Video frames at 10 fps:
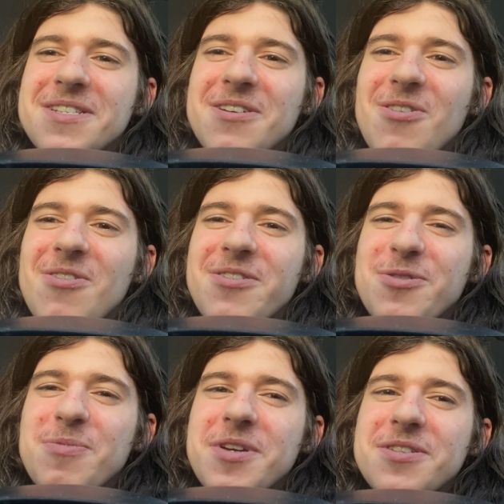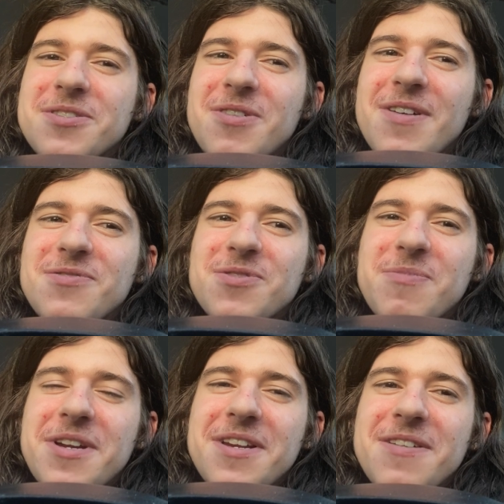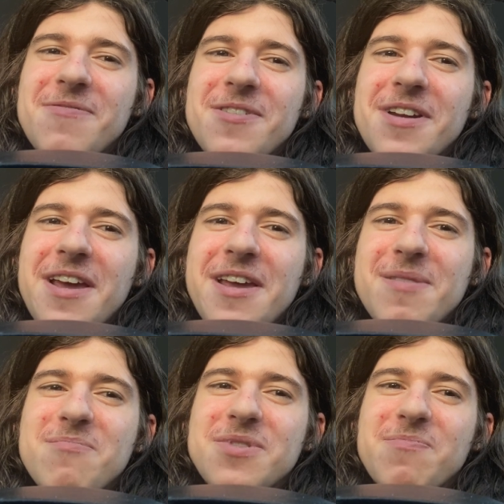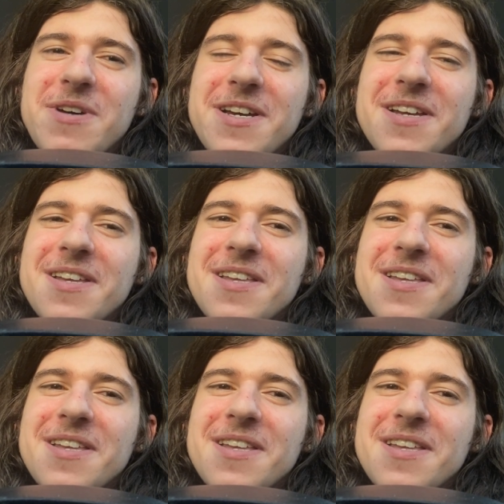call you because you have so many different names, but